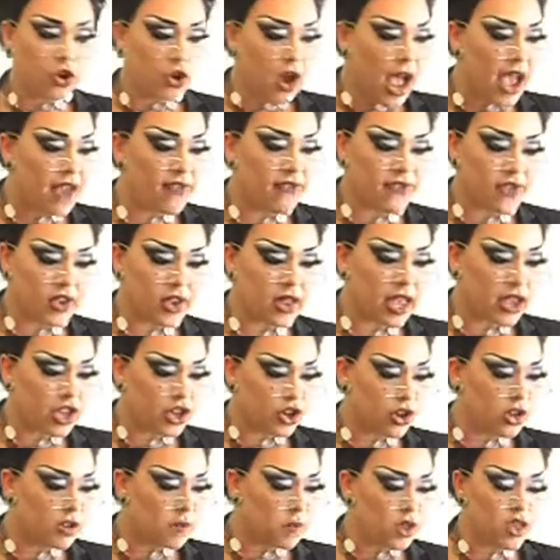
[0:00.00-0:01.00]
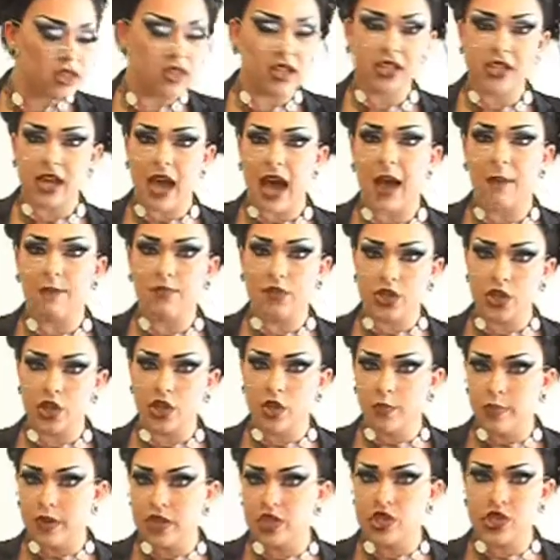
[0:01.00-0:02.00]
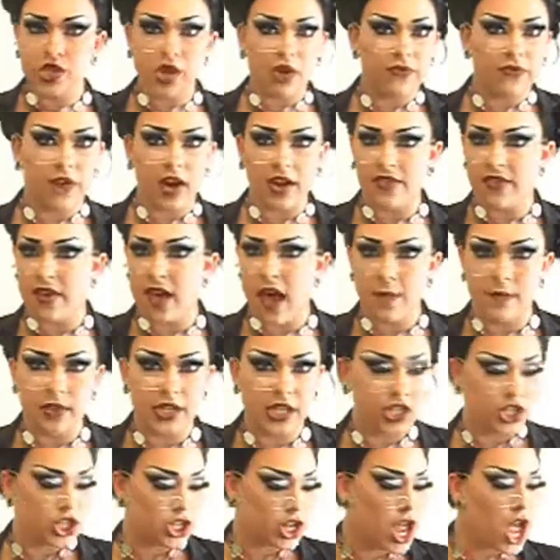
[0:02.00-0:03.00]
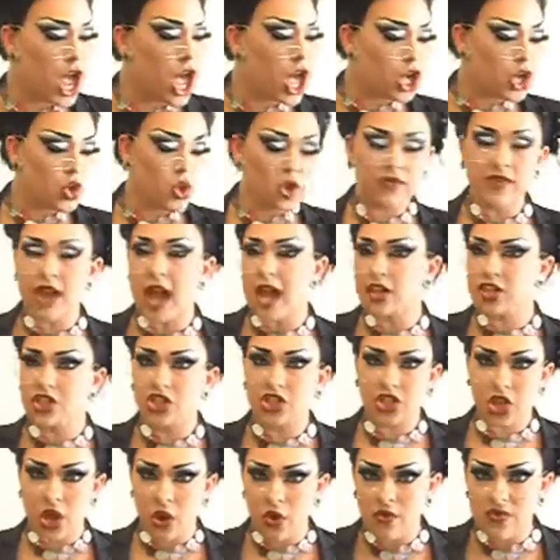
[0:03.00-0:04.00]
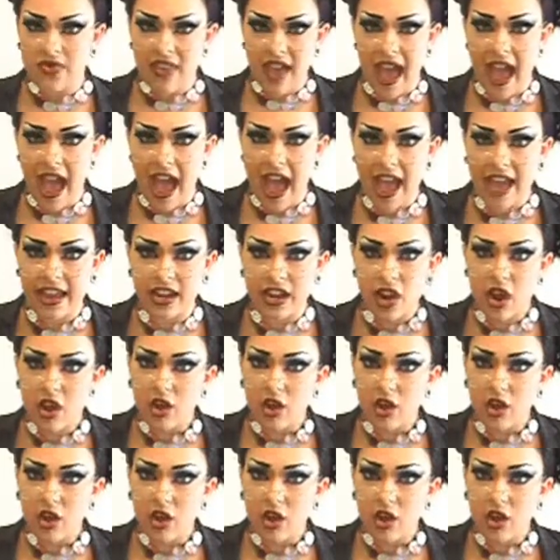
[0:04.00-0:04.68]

I feel like you're going to be in the top 2, but so far in the competition, you have not shown that.